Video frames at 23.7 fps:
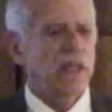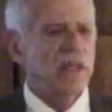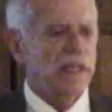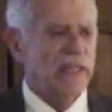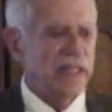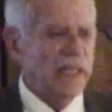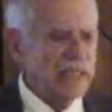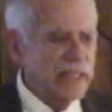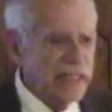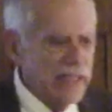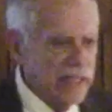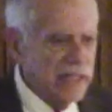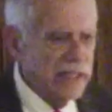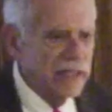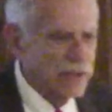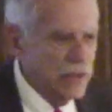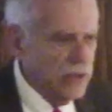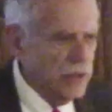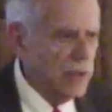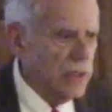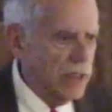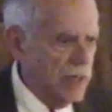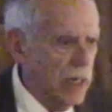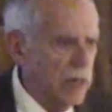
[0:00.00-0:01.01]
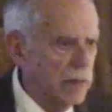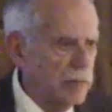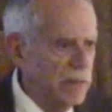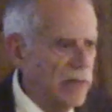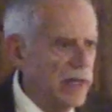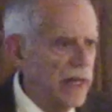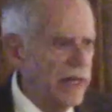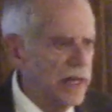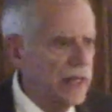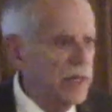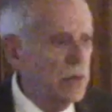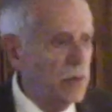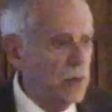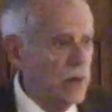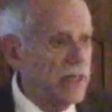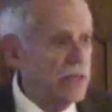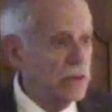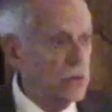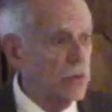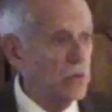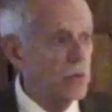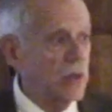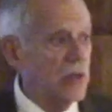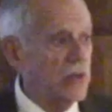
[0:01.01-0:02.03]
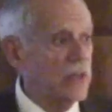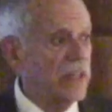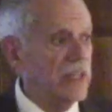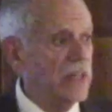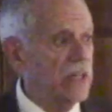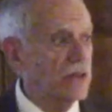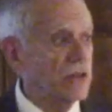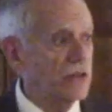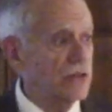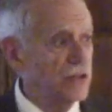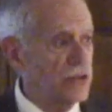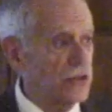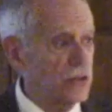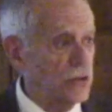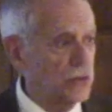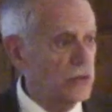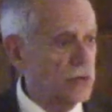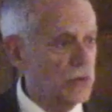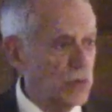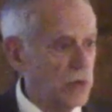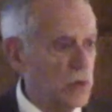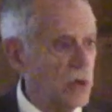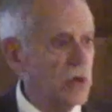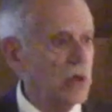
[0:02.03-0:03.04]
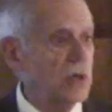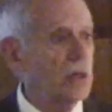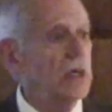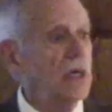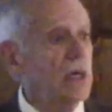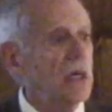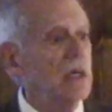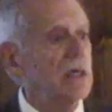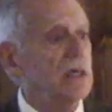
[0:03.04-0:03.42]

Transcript: They needed to come anyway to where the other Jews were,